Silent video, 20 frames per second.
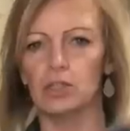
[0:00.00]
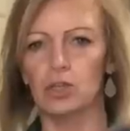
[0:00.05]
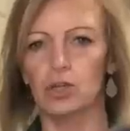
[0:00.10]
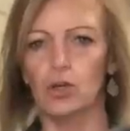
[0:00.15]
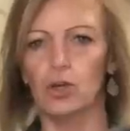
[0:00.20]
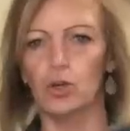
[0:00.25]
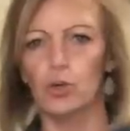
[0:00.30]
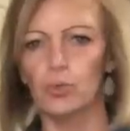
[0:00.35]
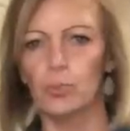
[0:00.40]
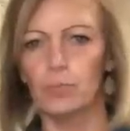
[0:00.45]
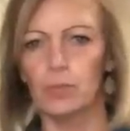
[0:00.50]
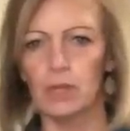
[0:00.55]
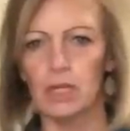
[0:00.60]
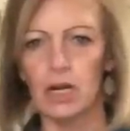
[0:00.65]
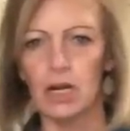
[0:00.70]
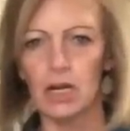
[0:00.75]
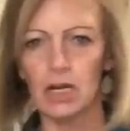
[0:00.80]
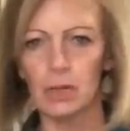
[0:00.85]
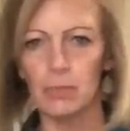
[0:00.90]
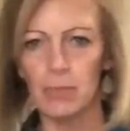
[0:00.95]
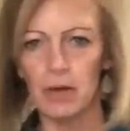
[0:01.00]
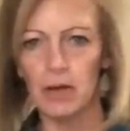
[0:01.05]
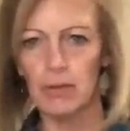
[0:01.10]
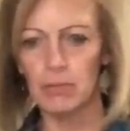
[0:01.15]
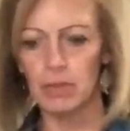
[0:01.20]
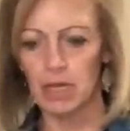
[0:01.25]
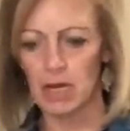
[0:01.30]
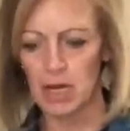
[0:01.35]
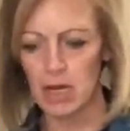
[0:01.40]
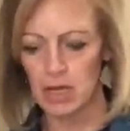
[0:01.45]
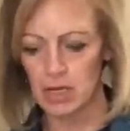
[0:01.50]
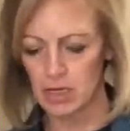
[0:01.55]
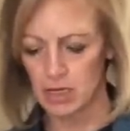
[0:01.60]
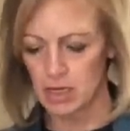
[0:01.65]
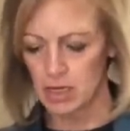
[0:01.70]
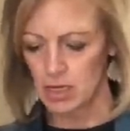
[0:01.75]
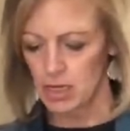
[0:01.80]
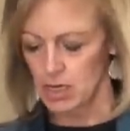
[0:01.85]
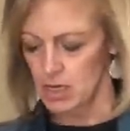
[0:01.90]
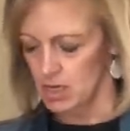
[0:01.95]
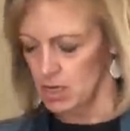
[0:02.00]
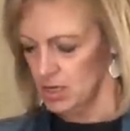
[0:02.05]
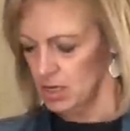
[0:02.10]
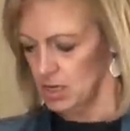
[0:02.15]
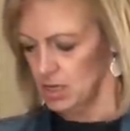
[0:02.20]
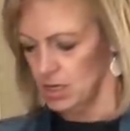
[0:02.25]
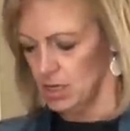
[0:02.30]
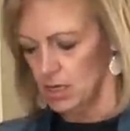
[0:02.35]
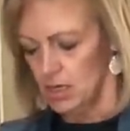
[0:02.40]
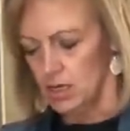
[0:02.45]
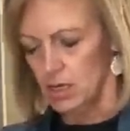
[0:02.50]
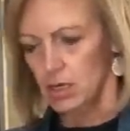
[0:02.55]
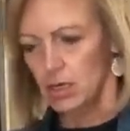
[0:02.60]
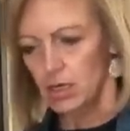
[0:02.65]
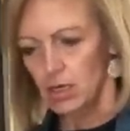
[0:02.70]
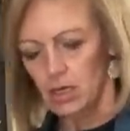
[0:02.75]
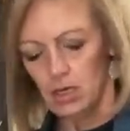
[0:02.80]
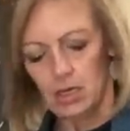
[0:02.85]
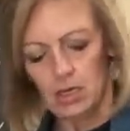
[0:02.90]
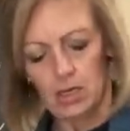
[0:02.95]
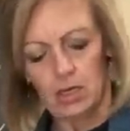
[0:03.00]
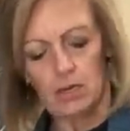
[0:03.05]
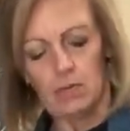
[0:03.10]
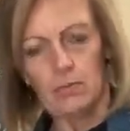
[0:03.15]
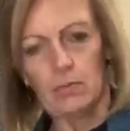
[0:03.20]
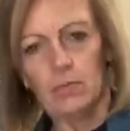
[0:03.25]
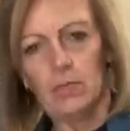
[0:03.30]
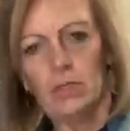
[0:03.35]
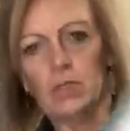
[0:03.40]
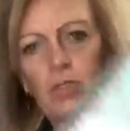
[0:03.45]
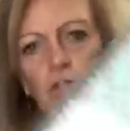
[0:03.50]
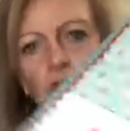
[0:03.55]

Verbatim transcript: go block by block um, and